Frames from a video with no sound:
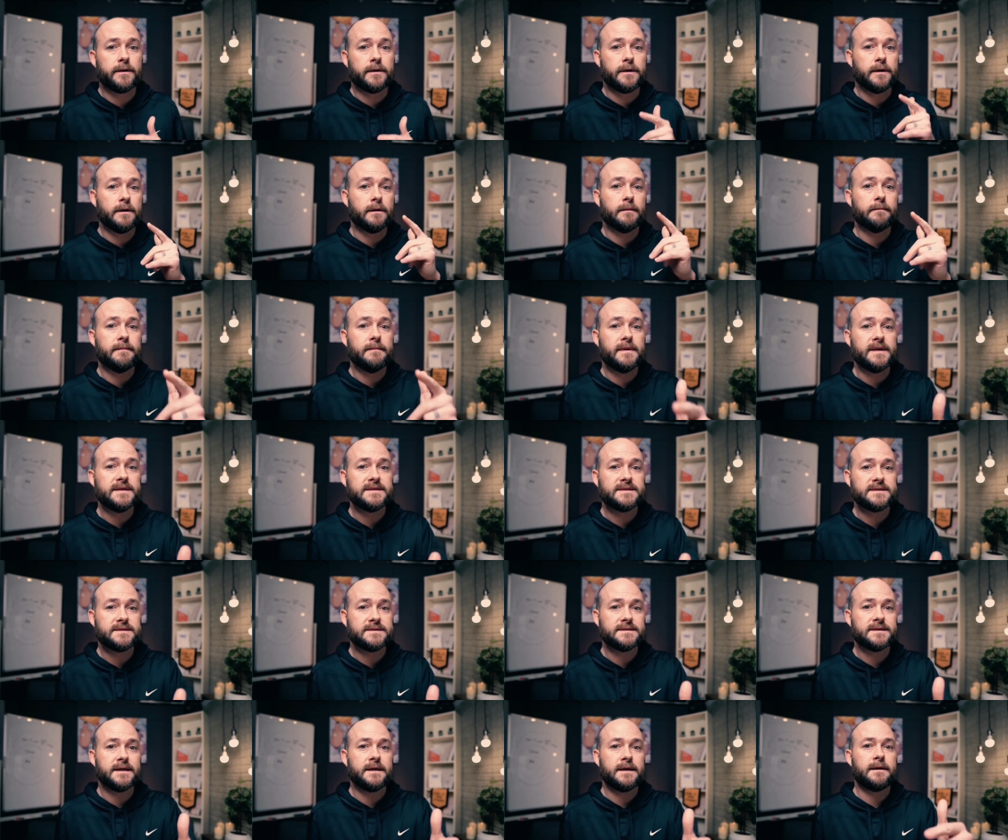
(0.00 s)
you're
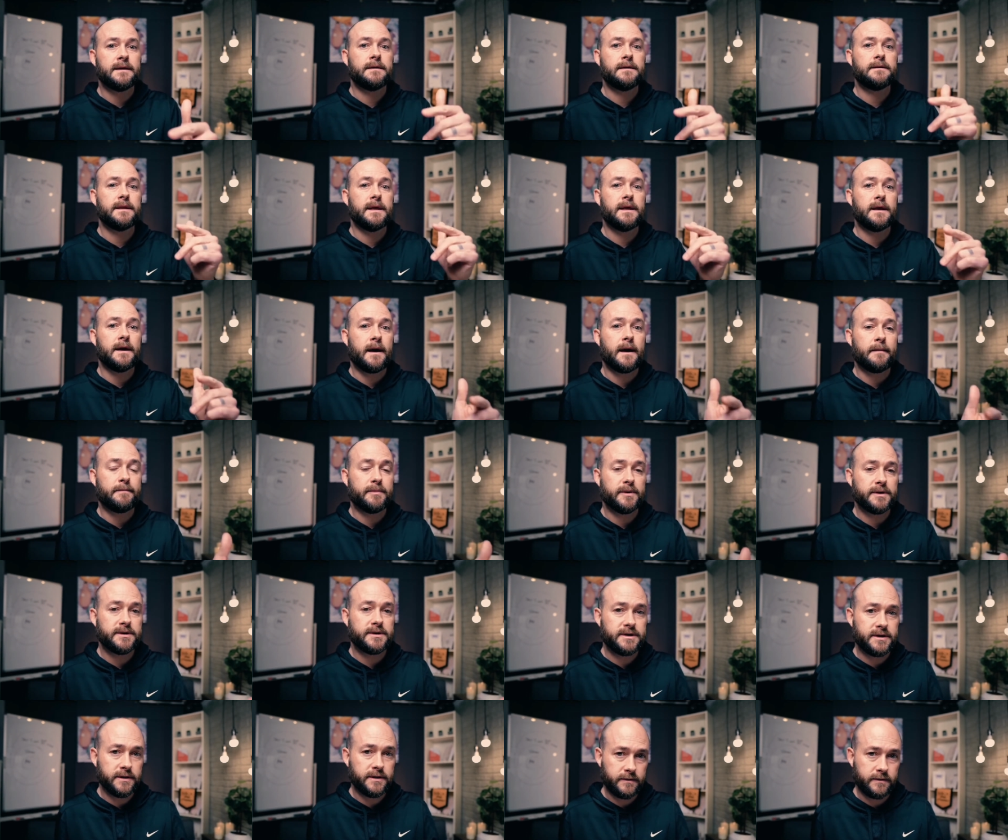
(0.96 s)
missing the
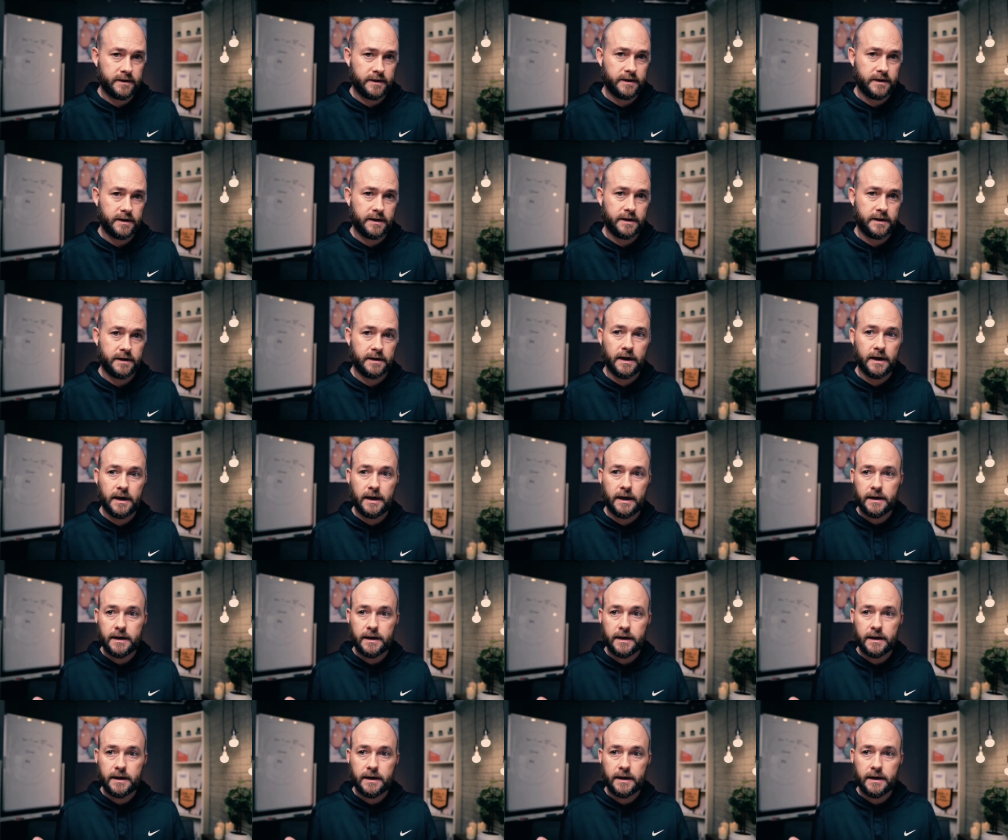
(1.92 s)
opportunity